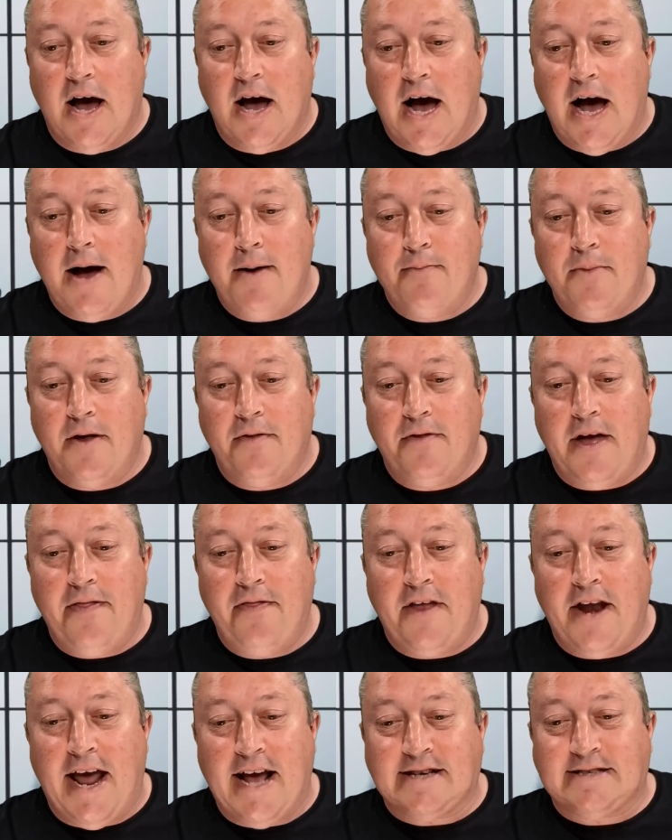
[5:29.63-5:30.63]
Then
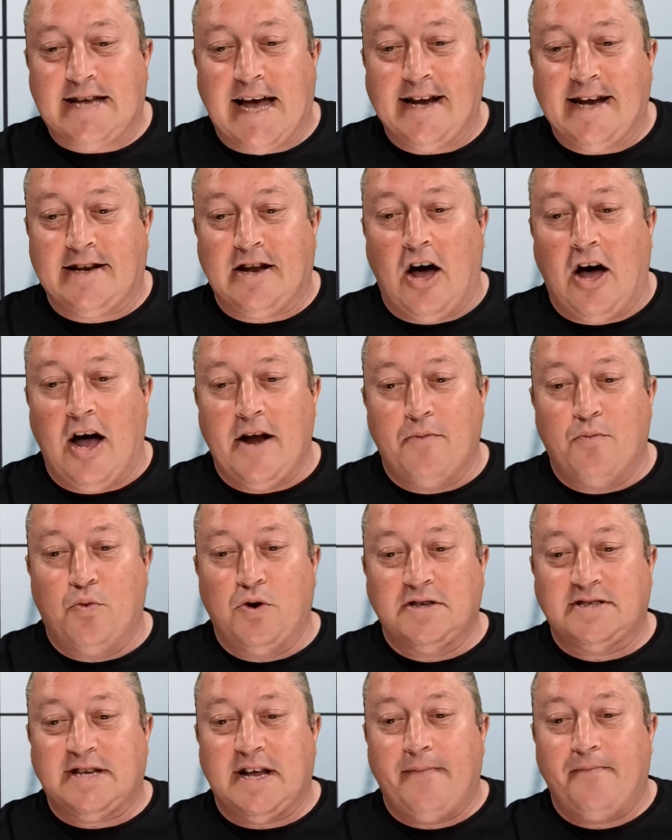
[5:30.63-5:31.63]
the next headline
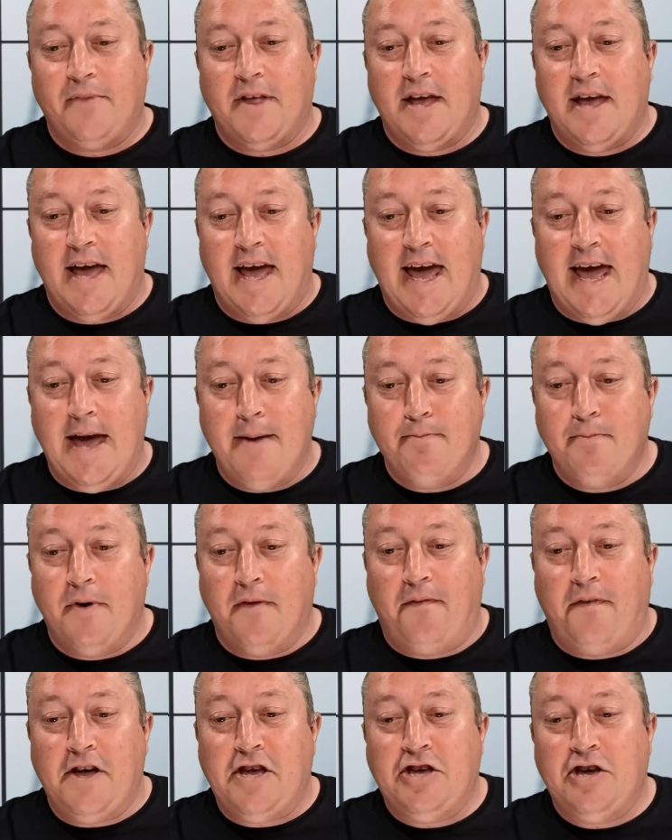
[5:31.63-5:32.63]
was,
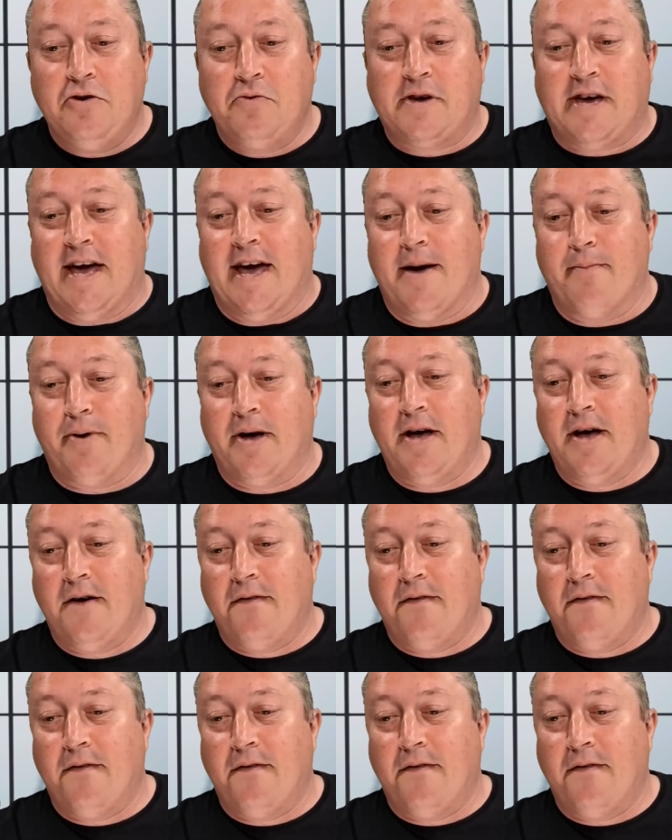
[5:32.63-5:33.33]
him for UKIP.